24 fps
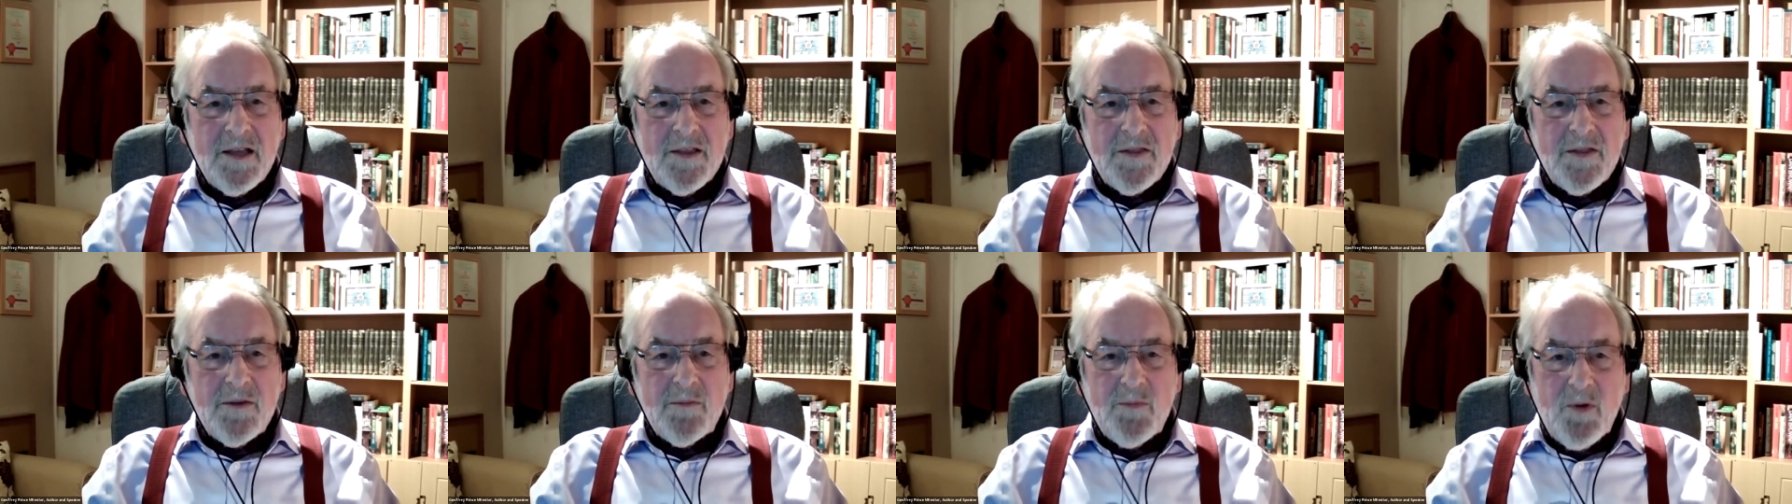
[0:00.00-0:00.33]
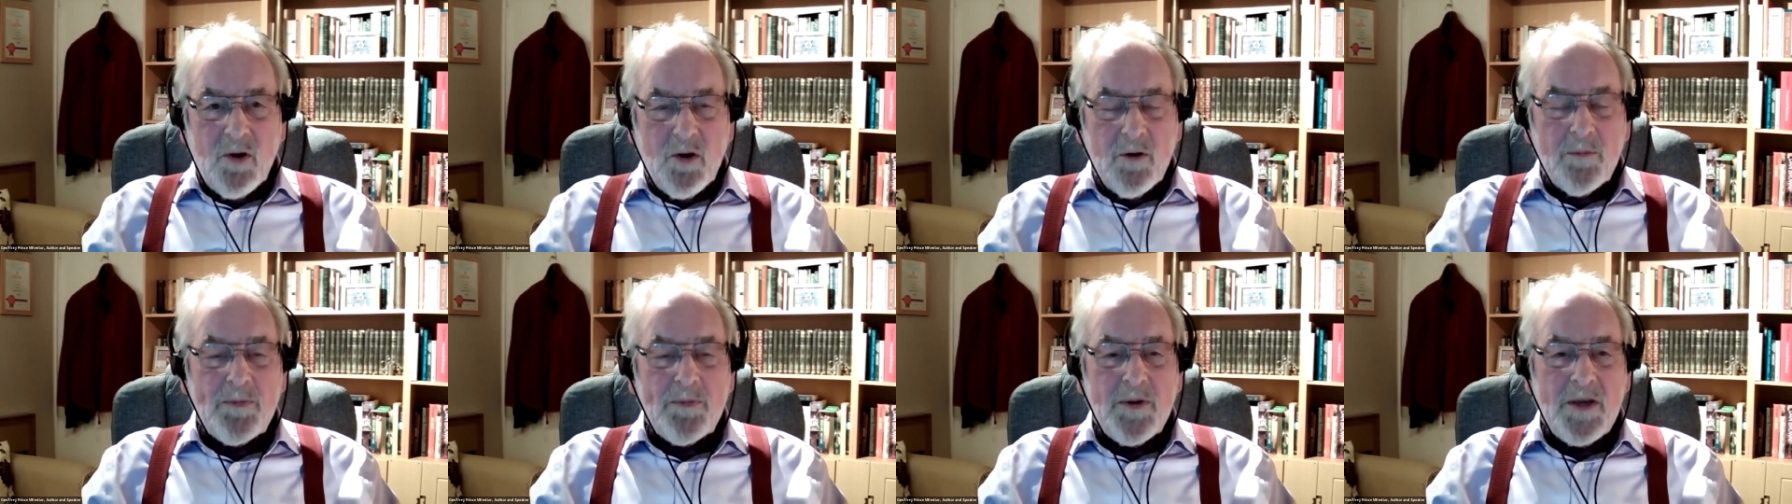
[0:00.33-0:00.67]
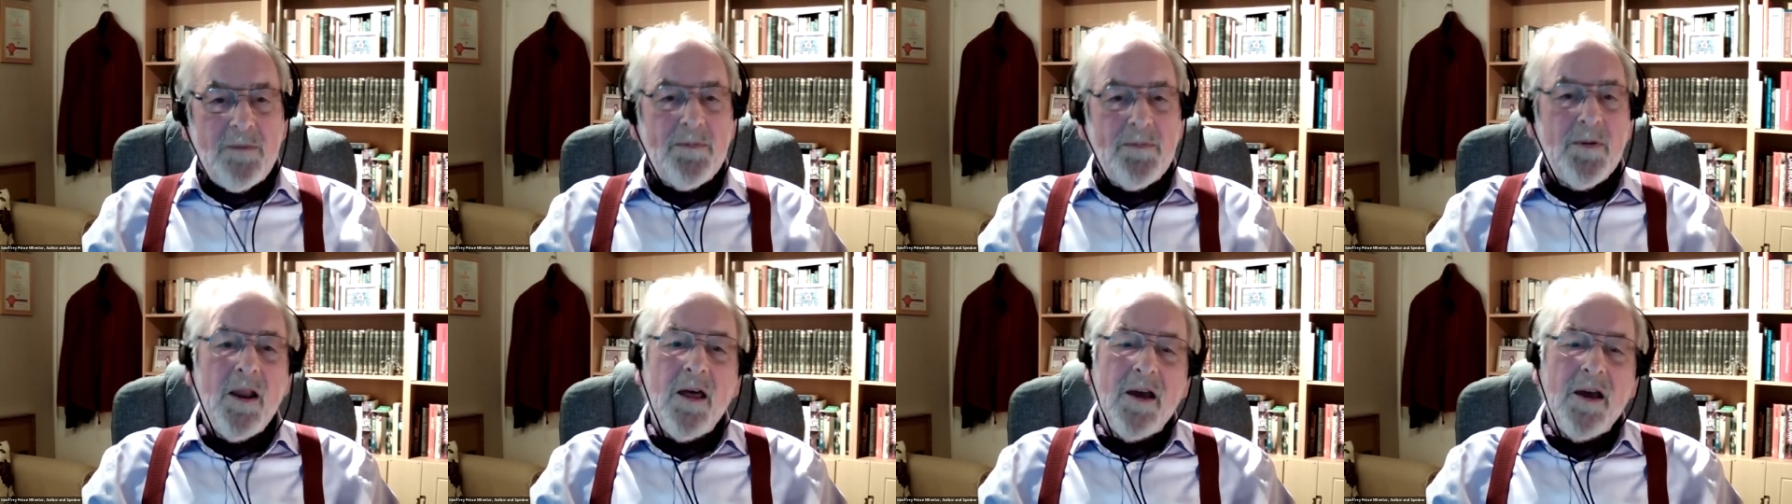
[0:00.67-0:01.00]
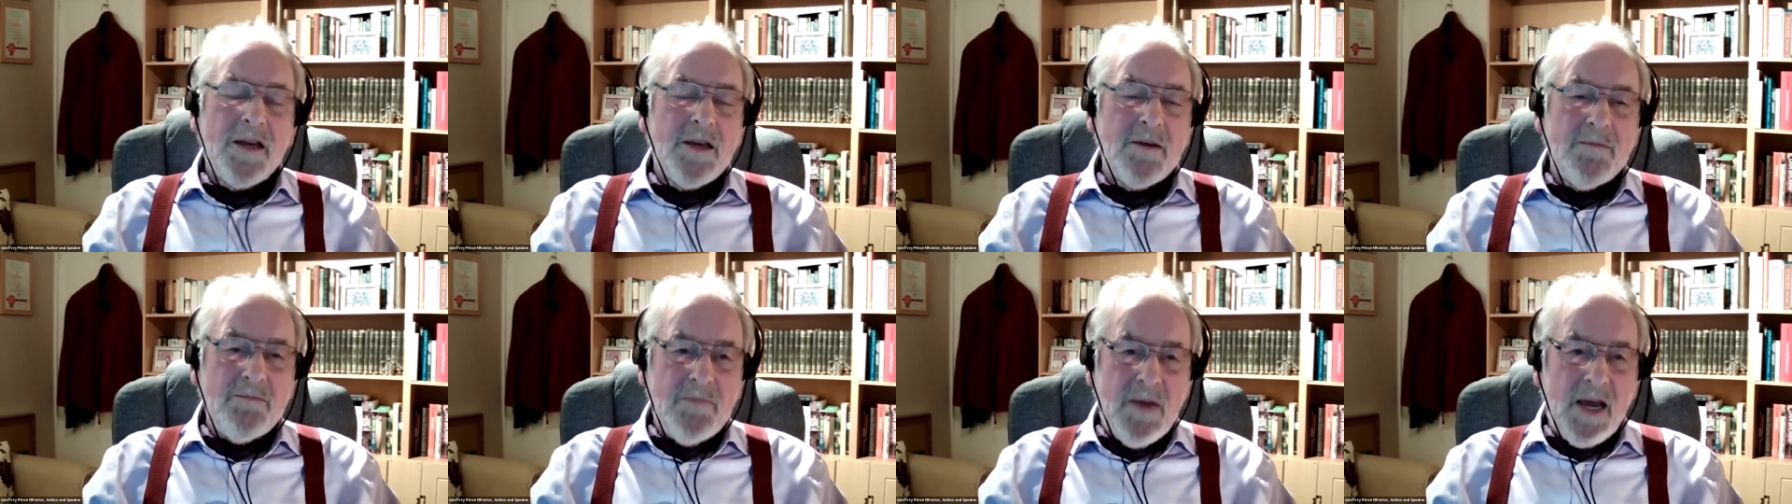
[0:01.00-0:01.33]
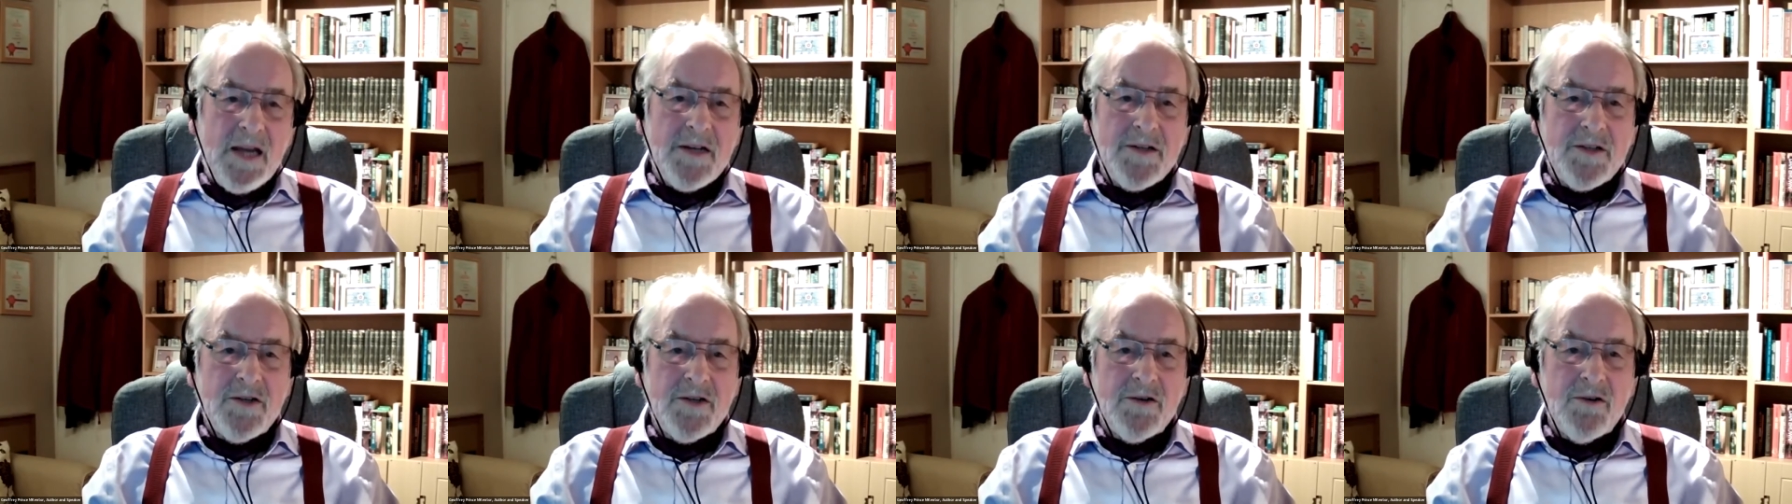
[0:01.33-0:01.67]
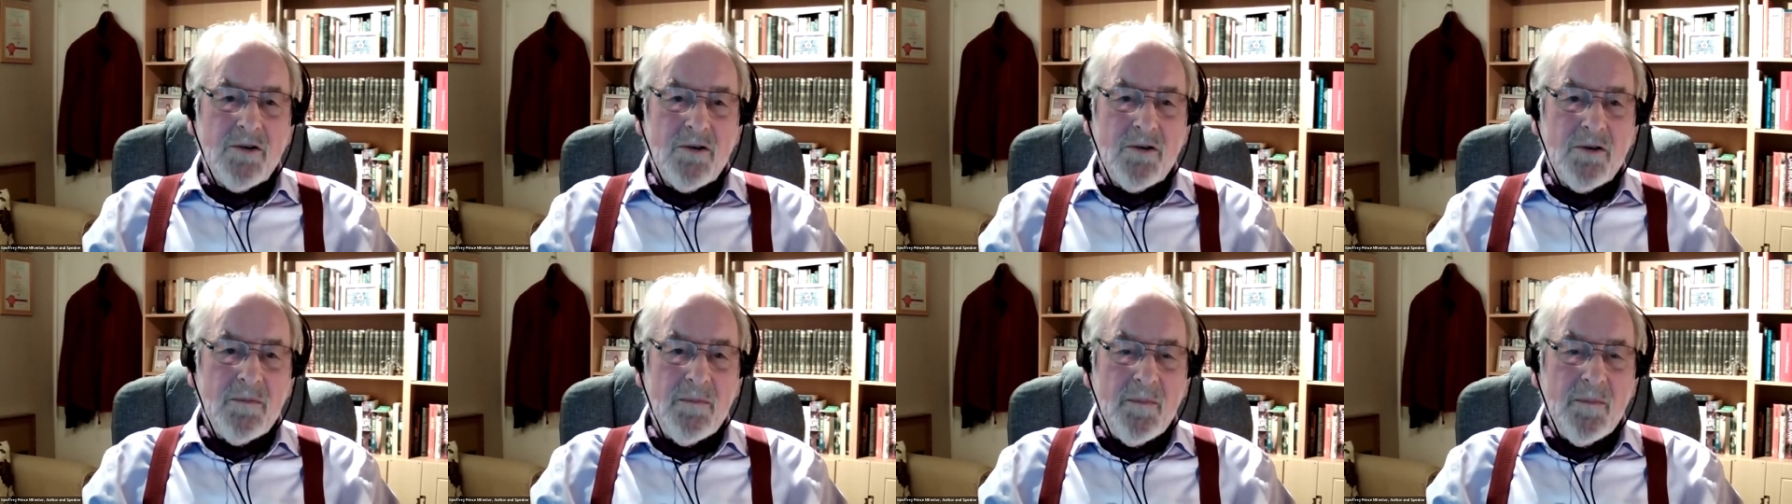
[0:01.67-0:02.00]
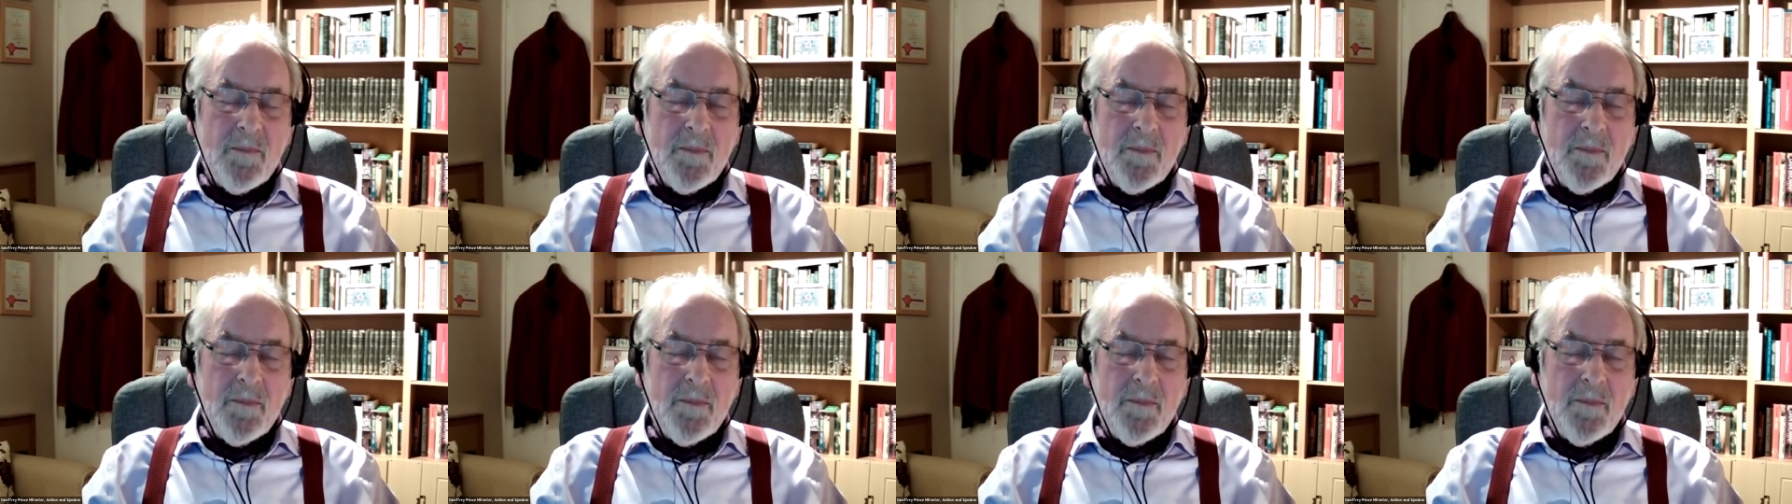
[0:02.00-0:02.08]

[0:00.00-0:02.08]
the more people I can mentor,